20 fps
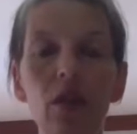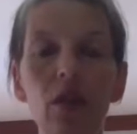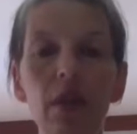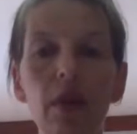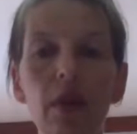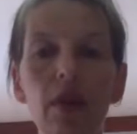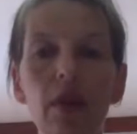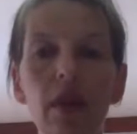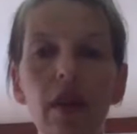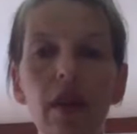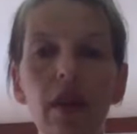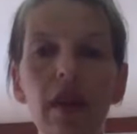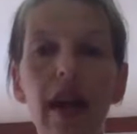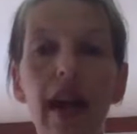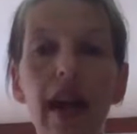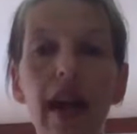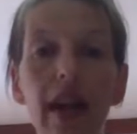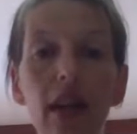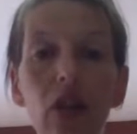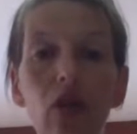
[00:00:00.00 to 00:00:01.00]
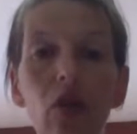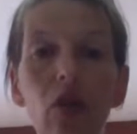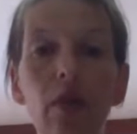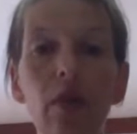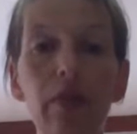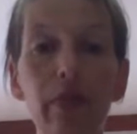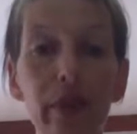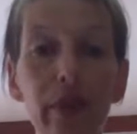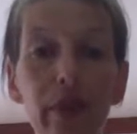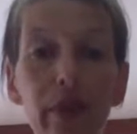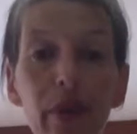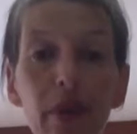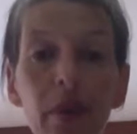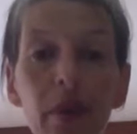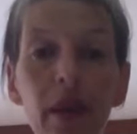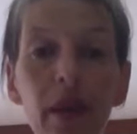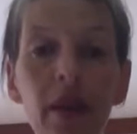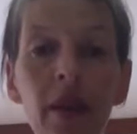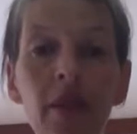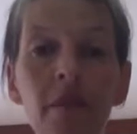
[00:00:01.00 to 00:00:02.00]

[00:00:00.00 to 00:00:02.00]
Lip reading: about the actual bloom,